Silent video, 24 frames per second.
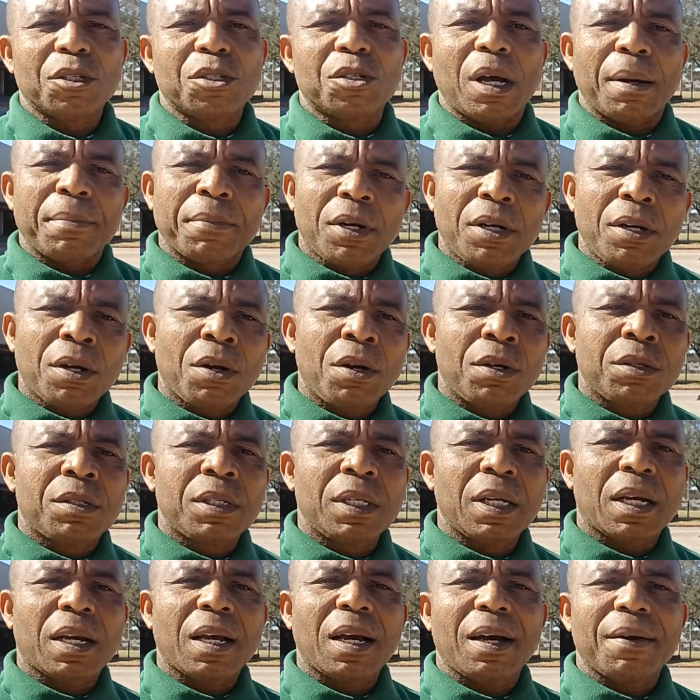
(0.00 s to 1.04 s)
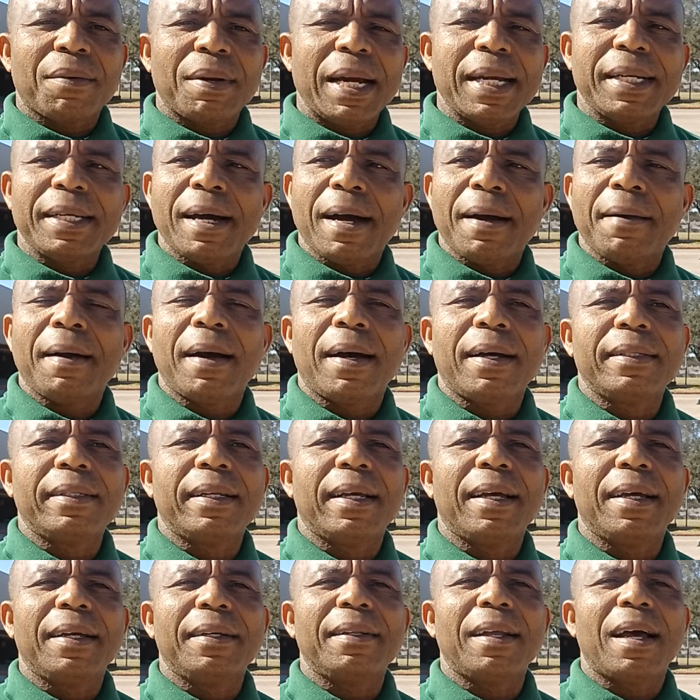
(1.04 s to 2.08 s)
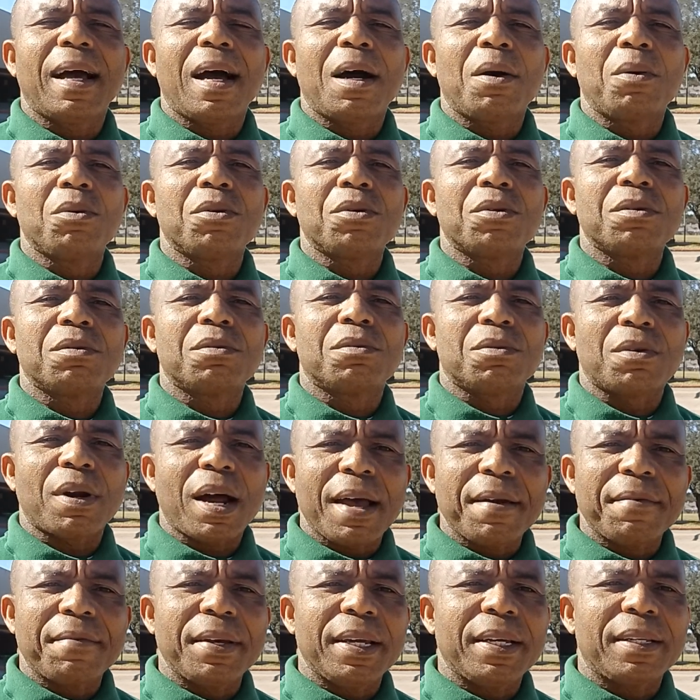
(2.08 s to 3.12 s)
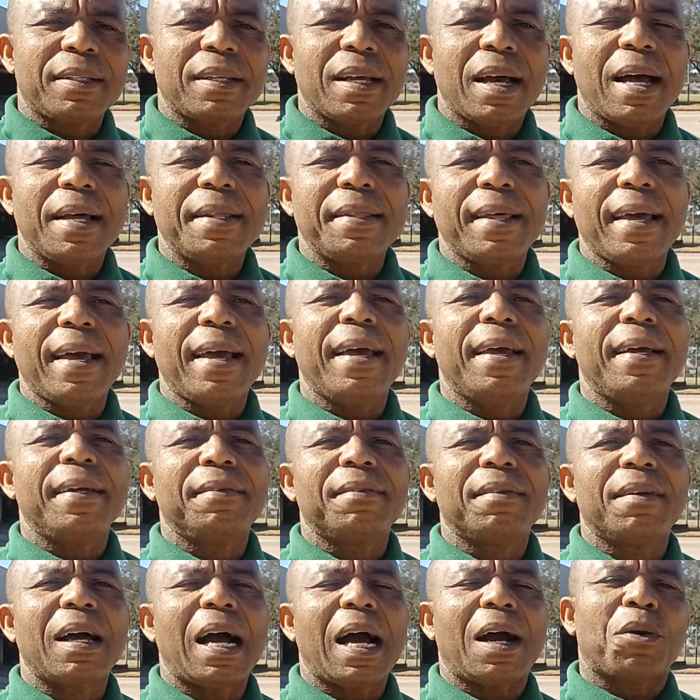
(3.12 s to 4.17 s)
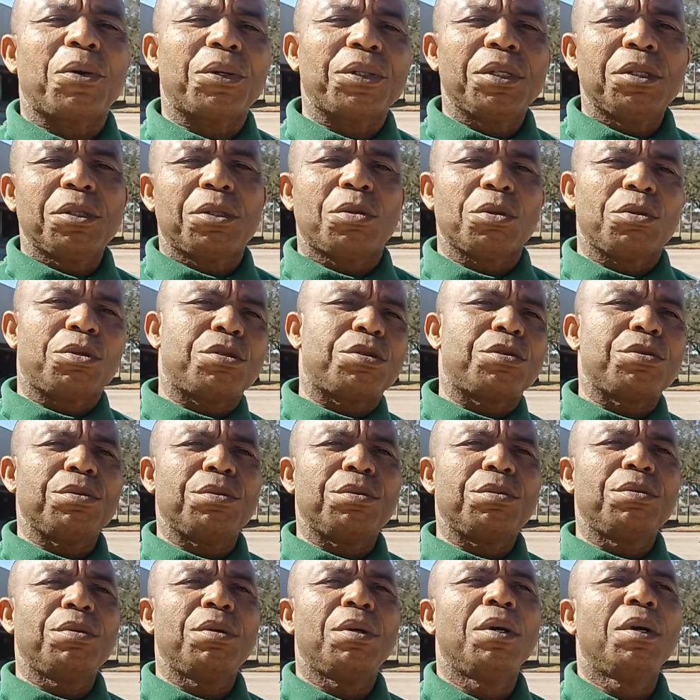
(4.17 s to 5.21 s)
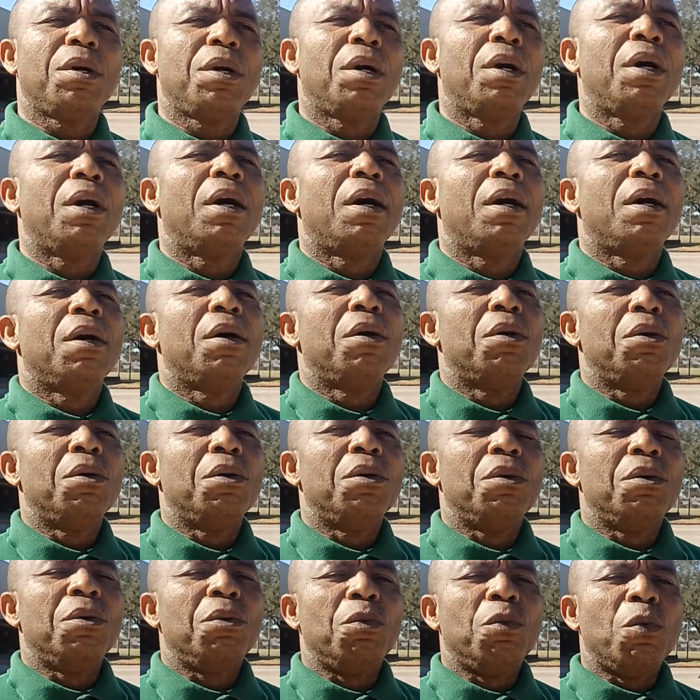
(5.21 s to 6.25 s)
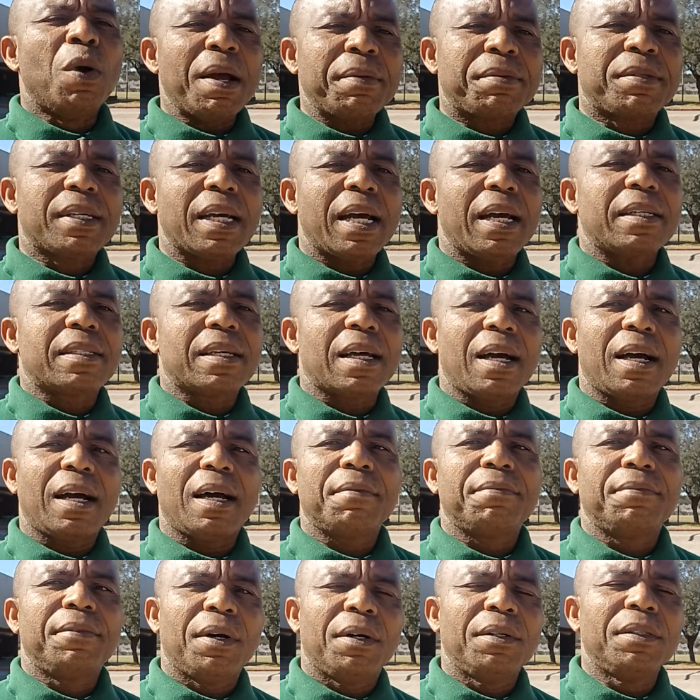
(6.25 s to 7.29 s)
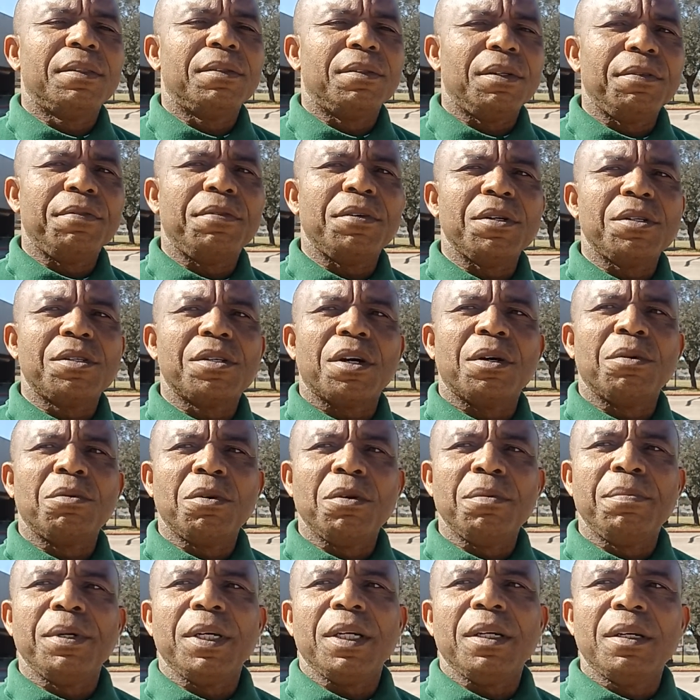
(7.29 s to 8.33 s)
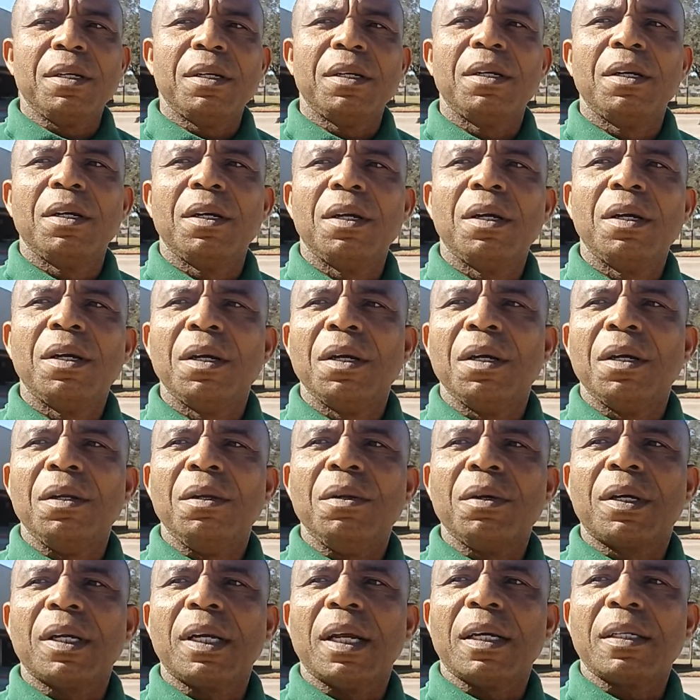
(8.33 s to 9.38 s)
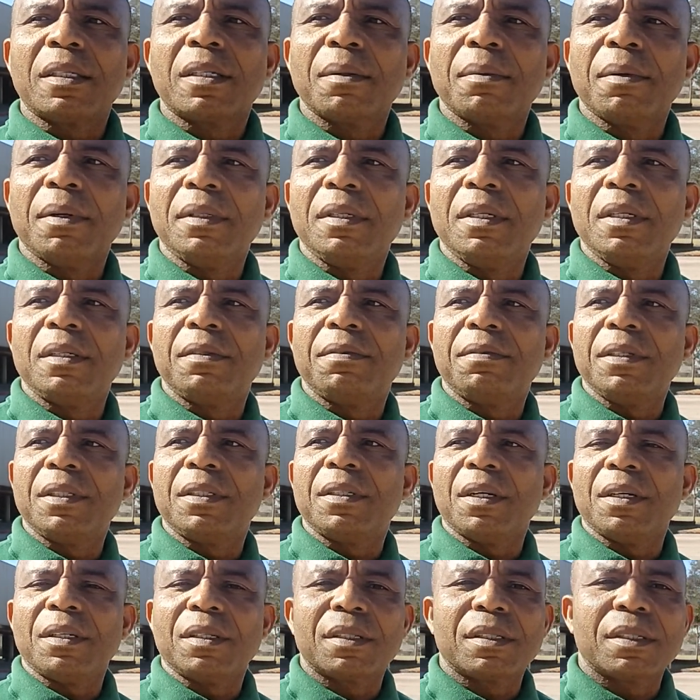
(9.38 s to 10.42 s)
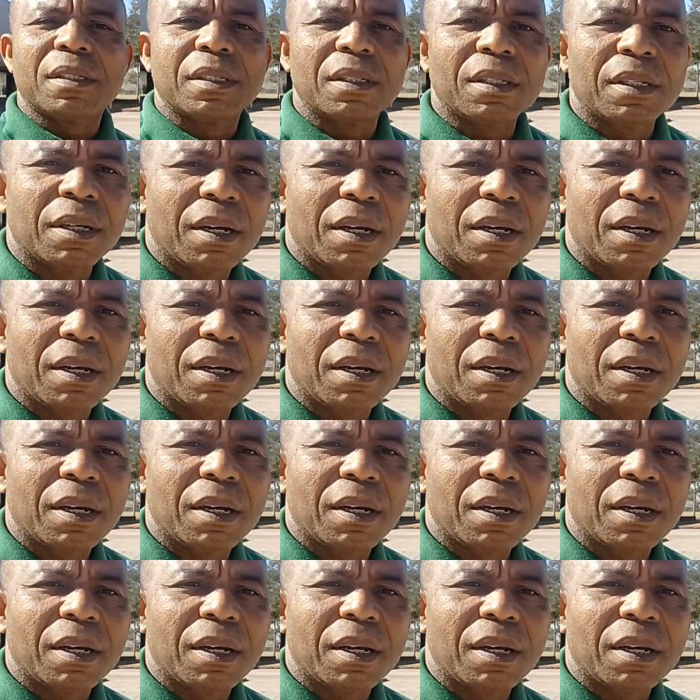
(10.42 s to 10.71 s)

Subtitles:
So I'm going to go to the car right now, and then I will drive it, and then according to two websites I have done the reviews on, we'll be looking at some of these features.